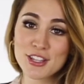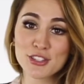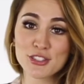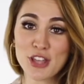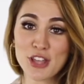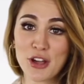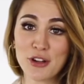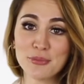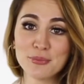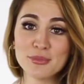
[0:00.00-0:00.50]

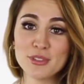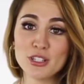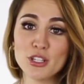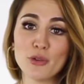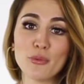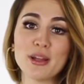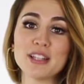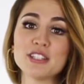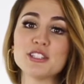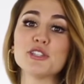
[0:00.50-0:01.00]
So
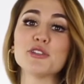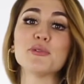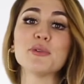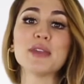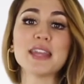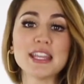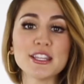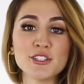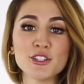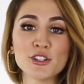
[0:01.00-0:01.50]
you'll want
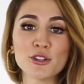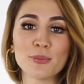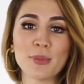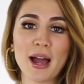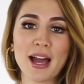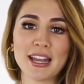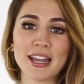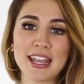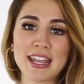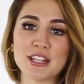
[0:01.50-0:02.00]
to ease your
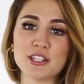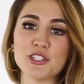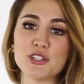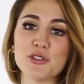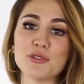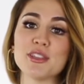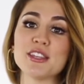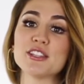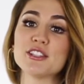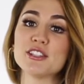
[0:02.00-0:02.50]
body
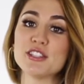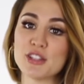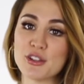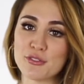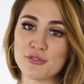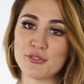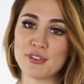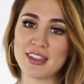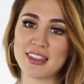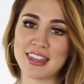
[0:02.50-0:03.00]
into this
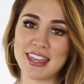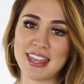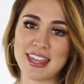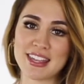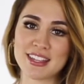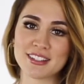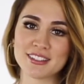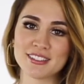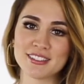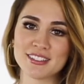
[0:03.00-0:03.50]
new
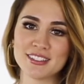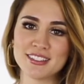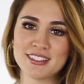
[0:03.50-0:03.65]
feeling.